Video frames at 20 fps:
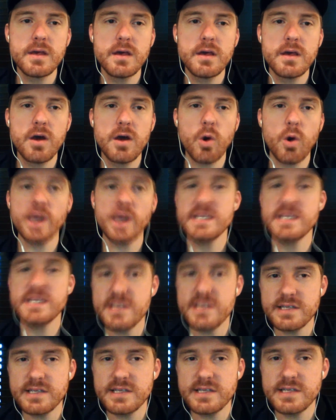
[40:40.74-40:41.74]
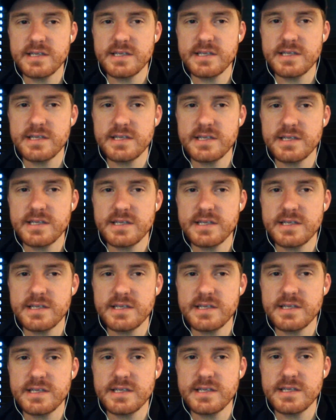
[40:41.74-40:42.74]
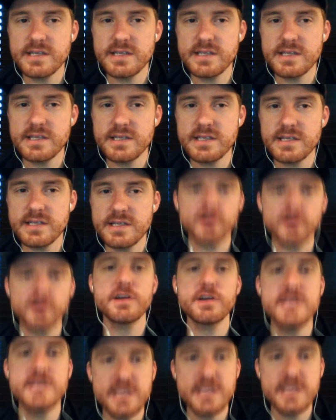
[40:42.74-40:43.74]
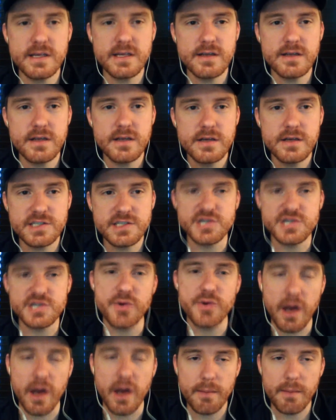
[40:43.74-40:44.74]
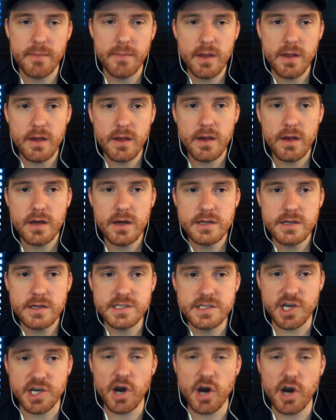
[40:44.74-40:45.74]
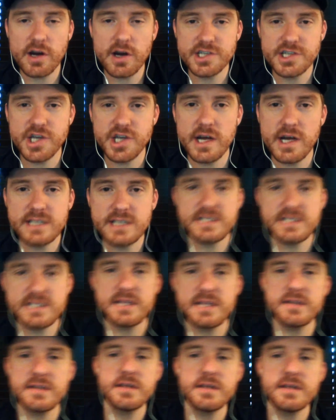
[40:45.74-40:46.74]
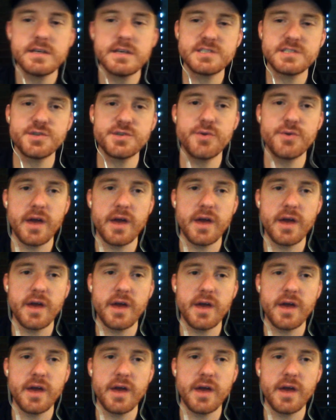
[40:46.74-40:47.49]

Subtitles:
Huestis, suit up. Ferguson, suit up. Dakari Johnson, suit up.